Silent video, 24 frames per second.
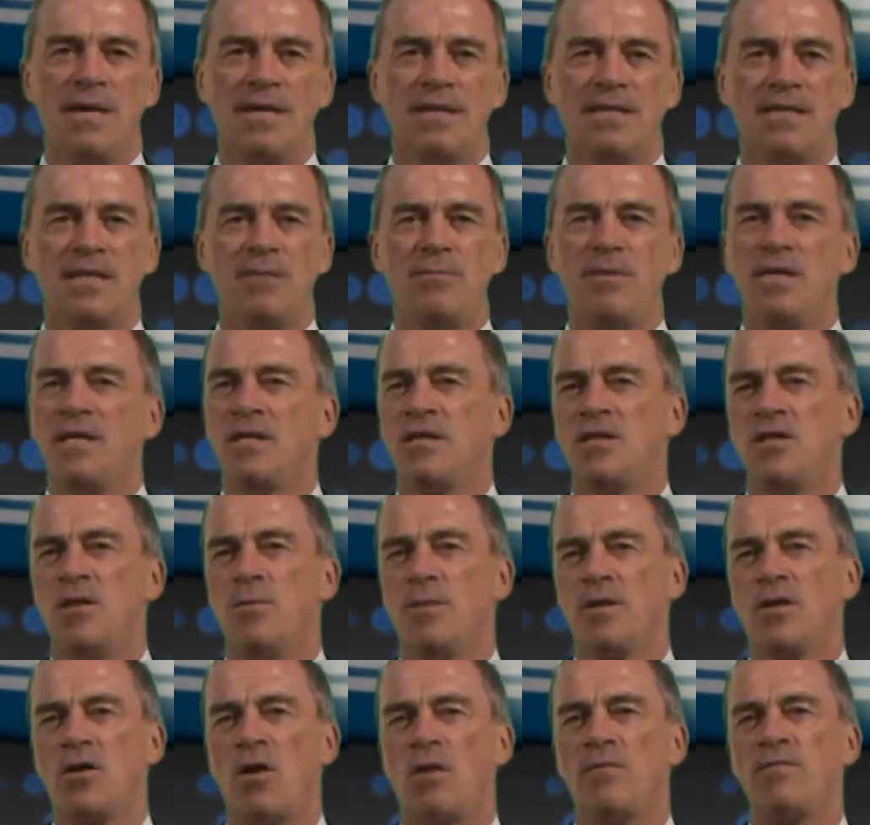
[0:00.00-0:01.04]
CB
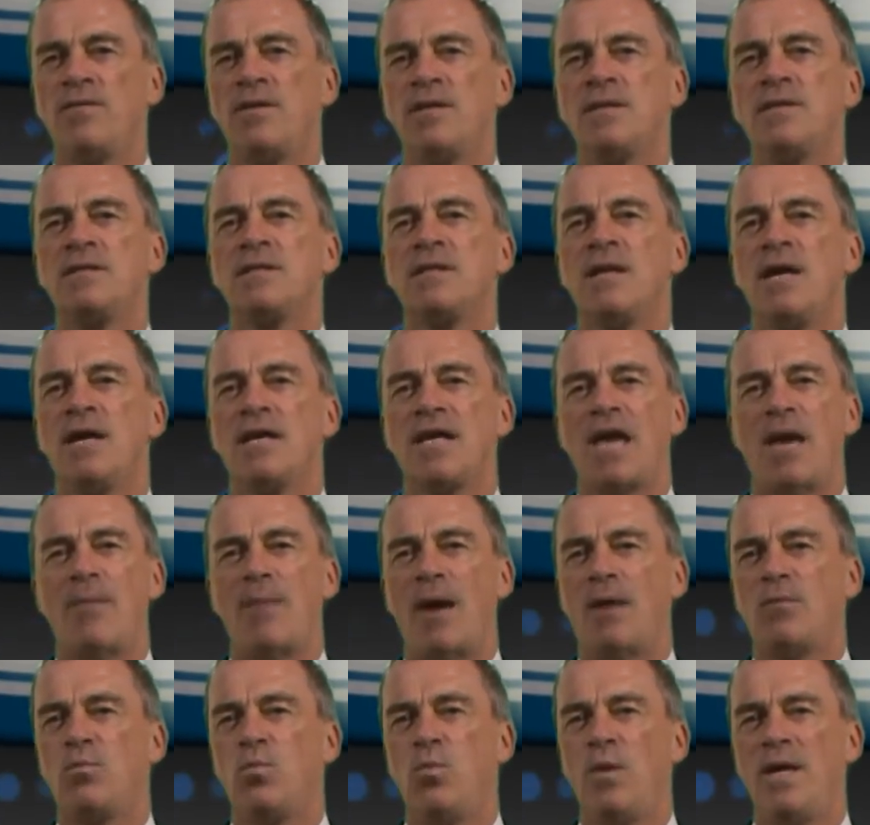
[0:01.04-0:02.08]
consumer confidence
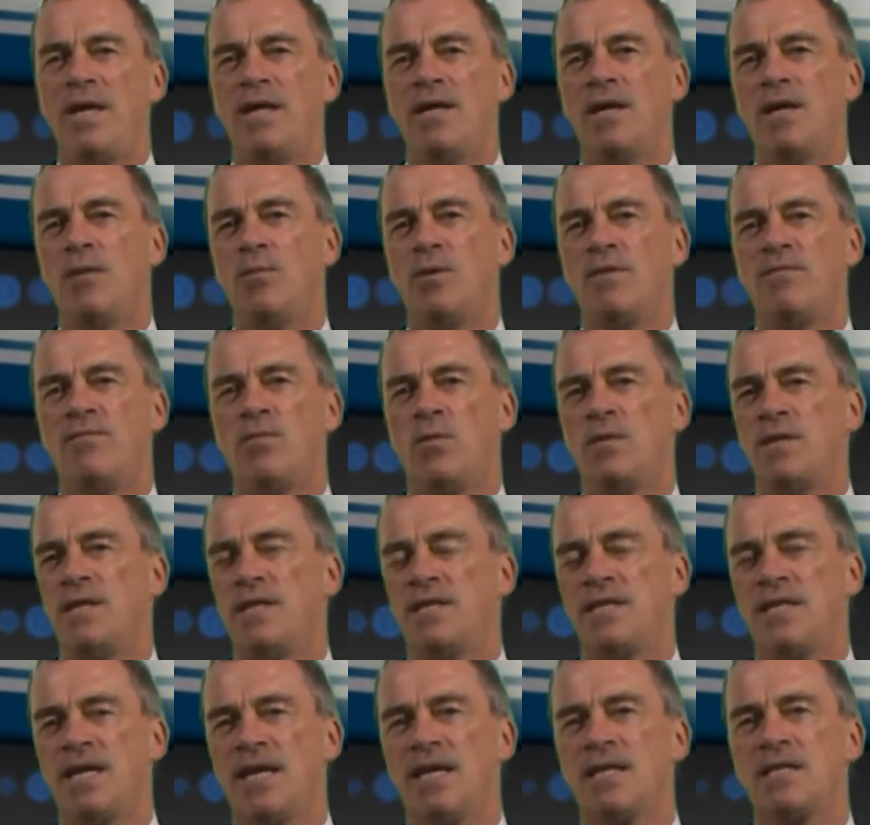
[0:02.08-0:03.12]
came out weaker with
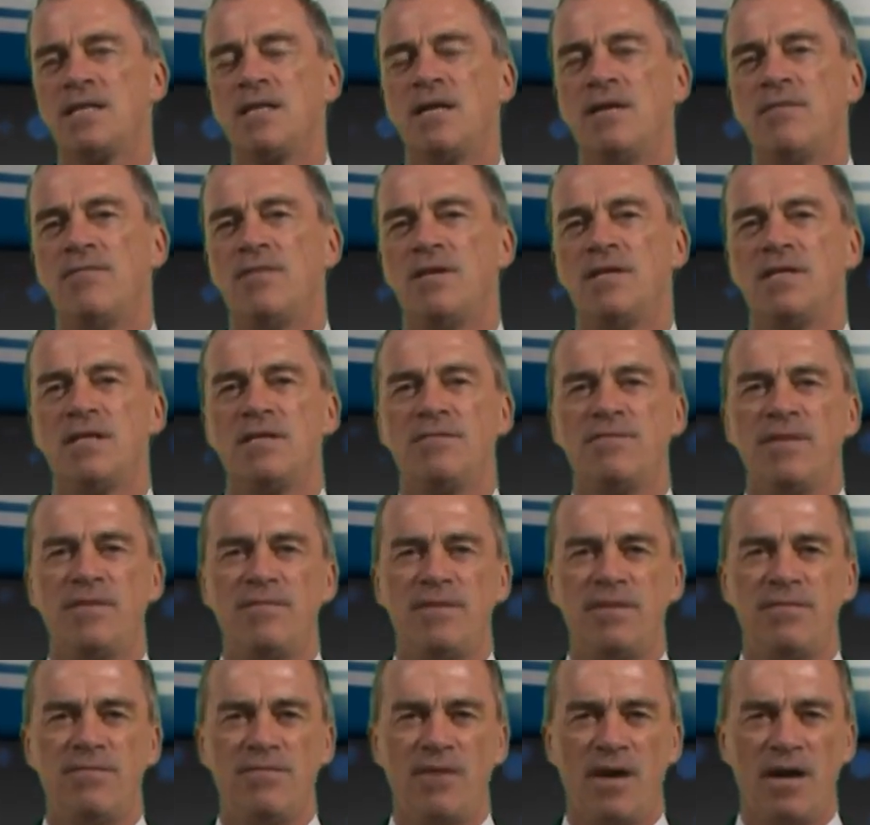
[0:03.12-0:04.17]
46 versus
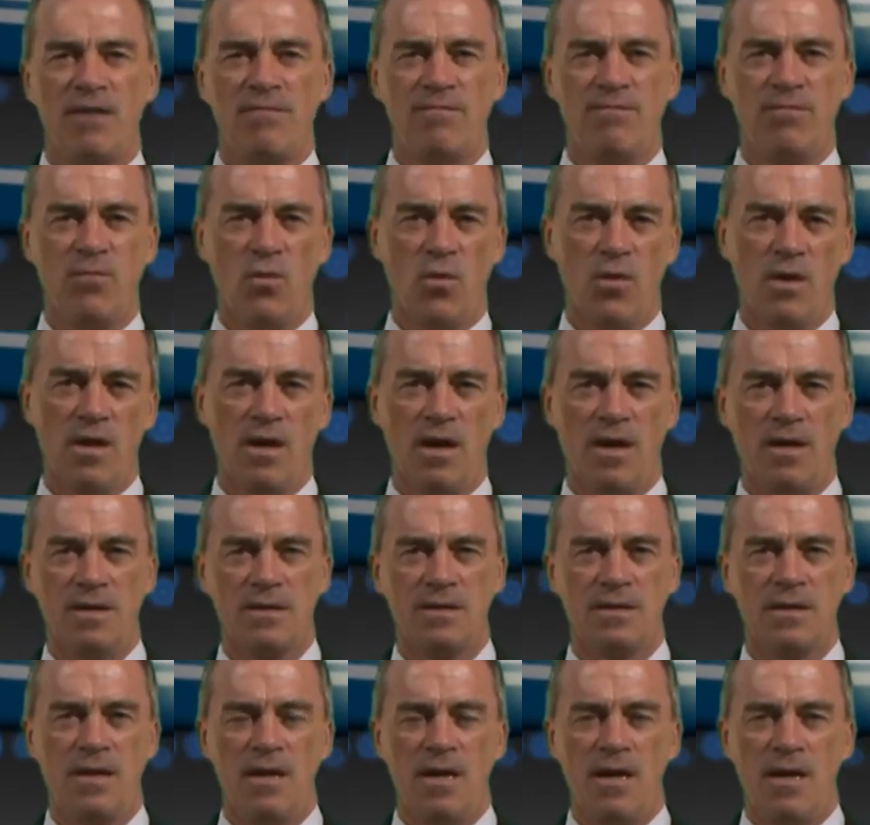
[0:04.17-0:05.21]
55
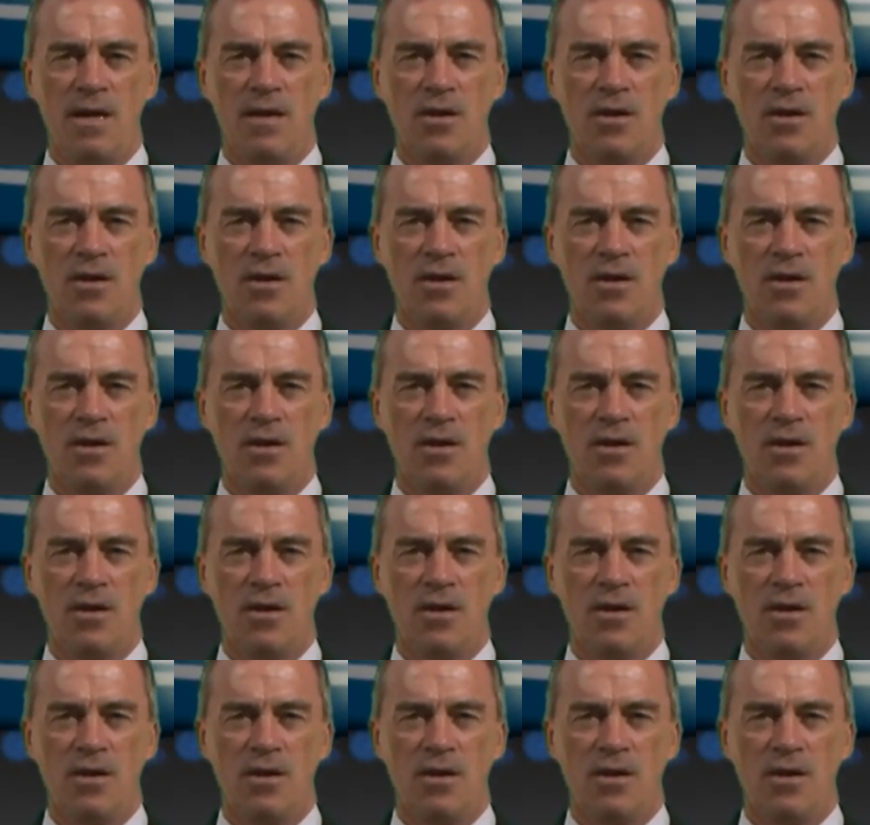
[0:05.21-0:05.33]
forecast.